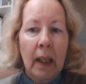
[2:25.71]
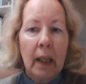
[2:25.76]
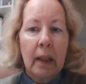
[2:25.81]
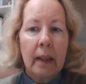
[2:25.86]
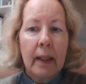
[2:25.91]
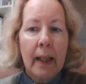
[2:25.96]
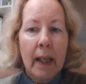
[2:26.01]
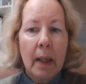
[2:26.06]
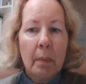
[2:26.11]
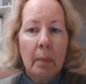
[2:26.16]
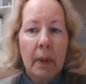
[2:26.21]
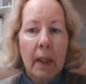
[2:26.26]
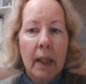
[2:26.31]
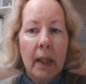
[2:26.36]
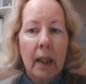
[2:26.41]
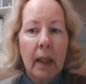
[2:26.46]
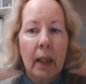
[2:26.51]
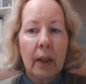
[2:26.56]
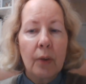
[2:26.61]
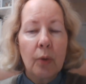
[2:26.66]
namely
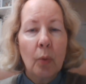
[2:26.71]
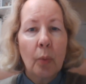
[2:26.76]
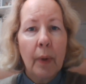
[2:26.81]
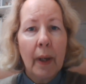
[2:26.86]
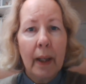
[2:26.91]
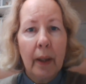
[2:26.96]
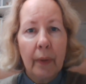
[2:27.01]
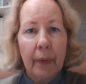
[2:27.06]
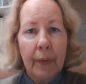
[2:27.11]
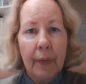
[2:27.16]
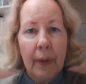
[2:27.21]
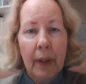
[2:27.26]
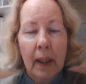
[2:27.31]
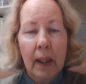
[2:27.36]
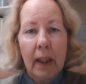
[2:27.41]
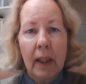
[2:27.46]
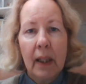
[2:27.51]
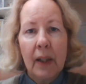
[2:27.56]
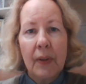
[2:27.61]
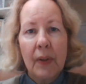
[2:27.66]
that wealth
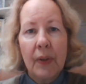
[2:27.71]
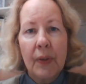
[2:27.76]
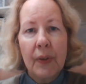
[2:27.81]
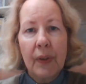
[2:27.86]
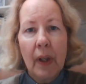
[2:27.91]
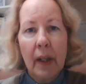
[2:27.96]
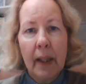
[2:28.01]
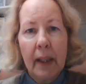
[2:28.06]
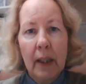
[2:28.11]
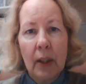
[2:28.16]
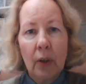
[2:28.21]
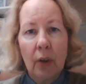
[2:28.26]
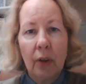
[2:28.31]
is a sign